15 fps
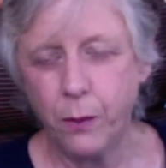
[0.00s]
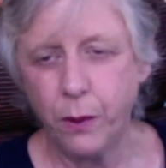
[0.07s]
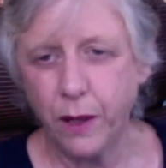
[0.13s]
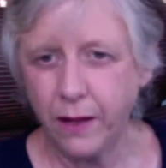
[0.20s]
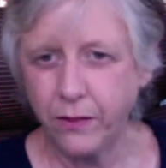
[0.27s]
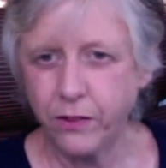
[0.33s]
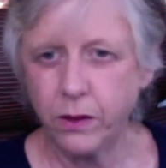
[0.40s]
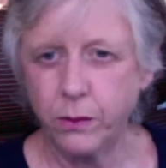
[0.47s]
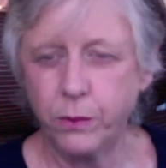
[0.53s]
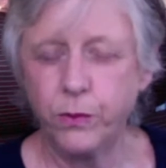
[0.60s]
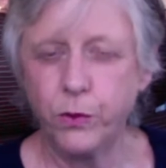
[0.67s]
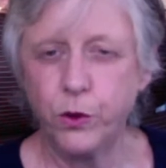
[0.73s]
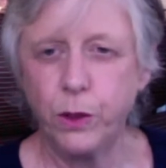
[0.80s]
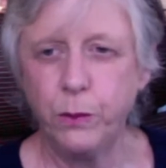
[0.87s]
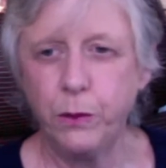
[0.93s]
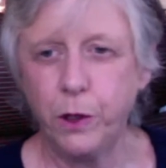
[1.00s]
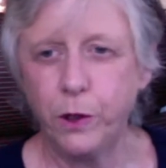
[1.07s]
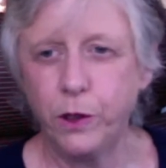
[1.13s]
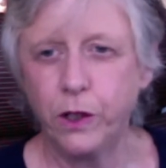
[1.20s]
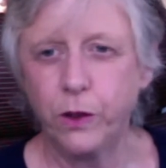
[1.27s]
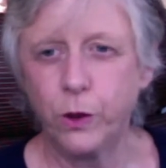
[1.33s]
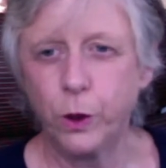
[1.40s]
We have some dream
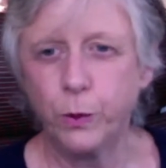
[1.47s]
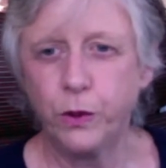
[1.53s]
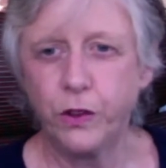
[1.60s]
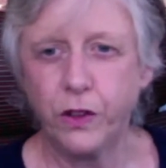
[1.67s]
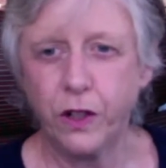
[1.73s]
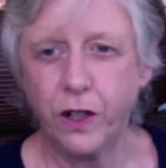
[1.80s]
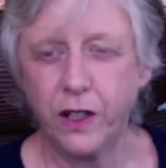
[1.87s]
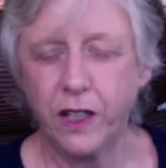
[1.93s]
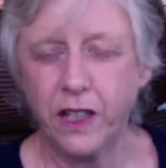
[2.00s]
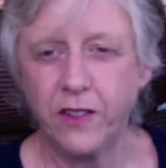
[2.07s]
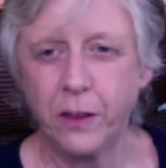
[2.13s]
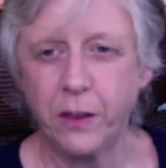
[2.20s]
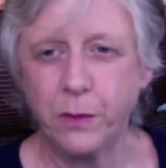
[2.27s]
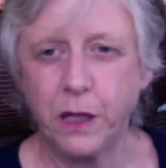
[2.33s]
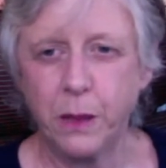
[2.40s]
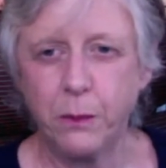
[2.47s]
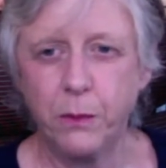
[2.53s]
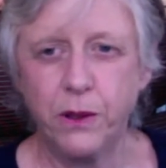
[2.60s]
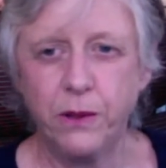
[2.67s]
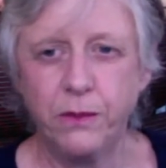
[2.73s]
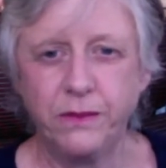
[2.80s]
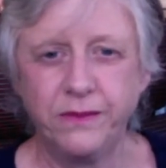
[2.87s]
yoga groups starting in
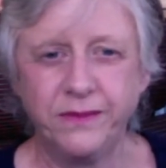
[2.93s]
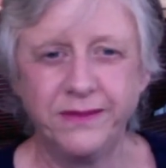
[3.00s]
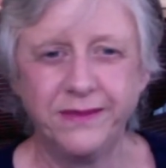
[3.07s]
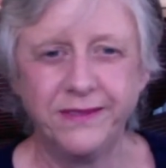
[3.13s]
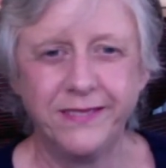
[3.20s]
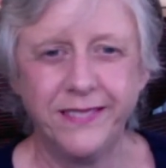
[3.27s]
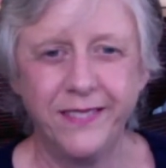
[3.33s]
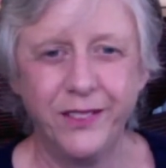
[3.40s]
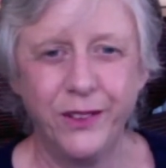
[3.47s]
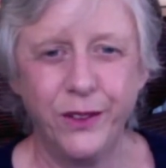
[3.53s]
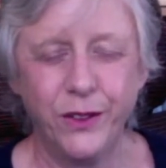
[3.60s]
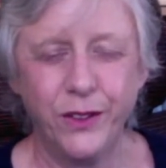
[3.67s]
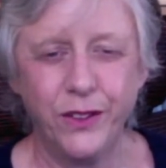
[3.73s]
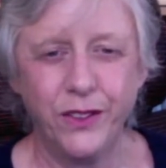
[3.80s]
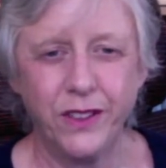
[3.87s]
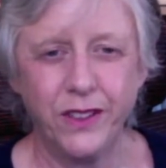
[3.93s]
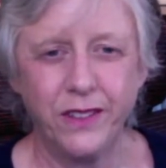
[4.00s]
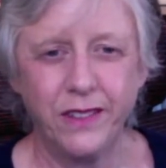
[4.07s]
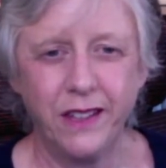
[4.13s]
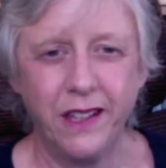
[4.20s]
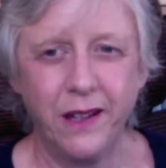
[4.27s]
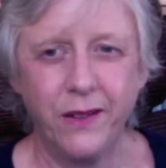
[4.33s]
September. If you're interested in
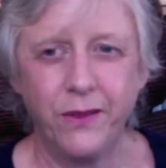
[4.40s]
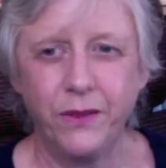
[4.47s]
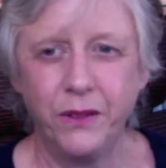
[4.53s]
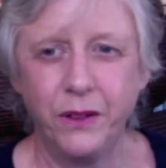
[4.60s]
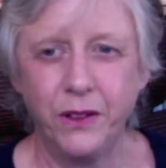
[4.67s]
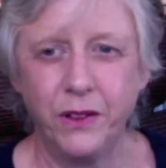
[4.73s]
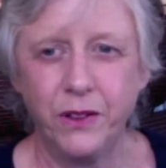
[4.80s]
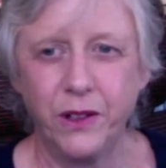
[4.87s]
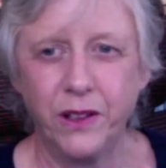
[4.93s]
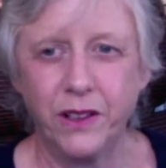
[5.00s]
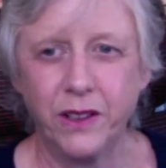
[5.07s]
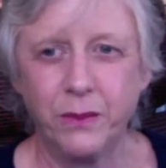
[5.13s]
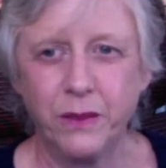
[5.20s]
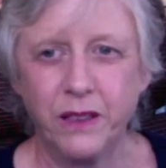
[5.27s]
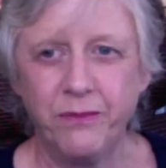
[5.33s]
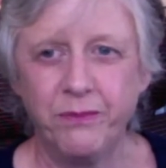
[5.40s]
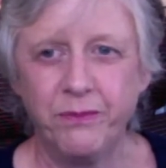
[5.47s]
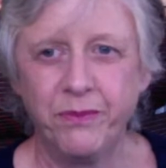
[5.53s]
that, you can talk to me.